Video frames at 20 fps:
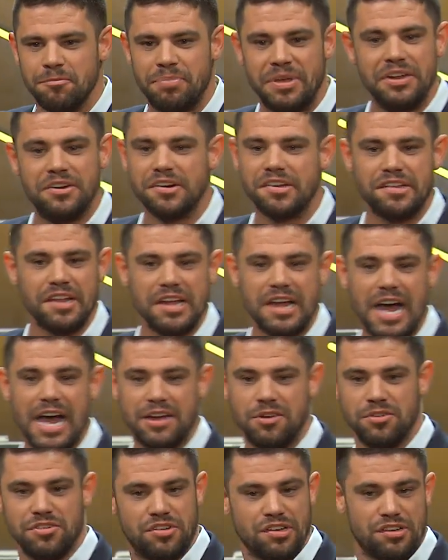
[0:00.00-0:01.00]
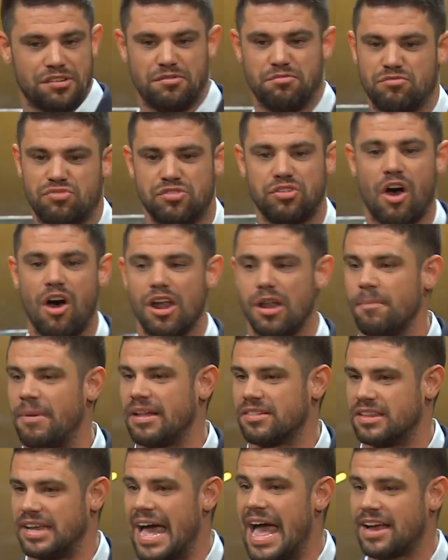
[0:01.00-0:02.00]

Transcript: Peter's the guy who's just all about the